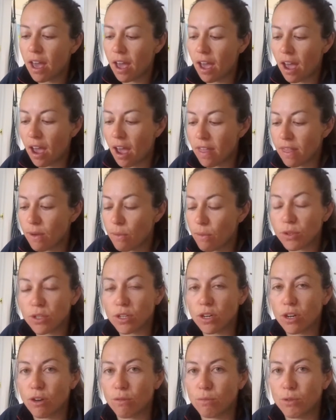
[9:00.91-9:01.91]
There
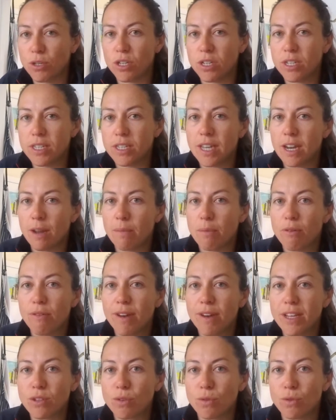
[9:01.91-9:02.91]
wasn't an option to set up a
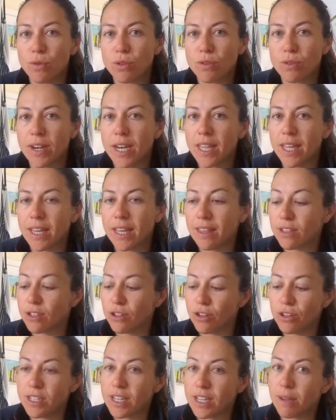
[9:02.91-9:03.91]
race course or anything, there's
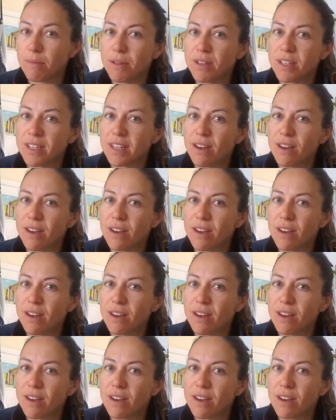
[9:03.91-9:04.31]
no segments